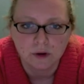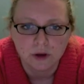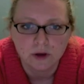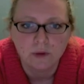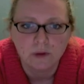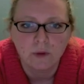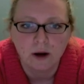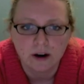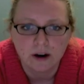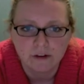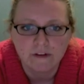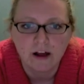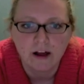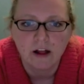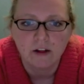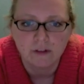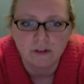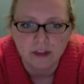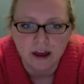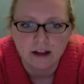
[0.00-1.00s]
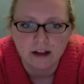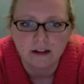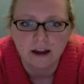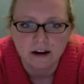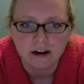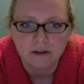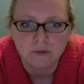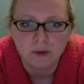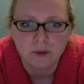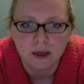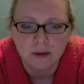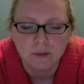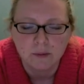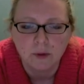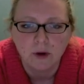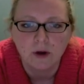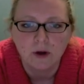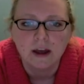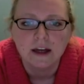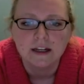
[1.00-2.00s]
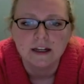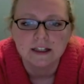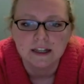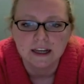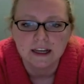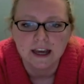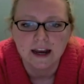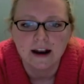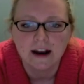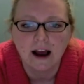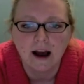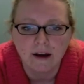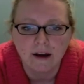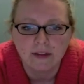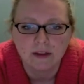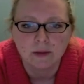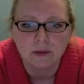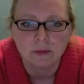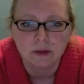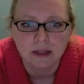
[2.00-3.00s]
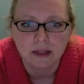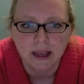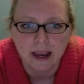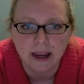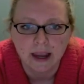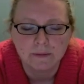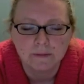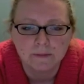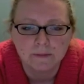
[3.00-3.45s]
you want to follow that line of people to get on the plane.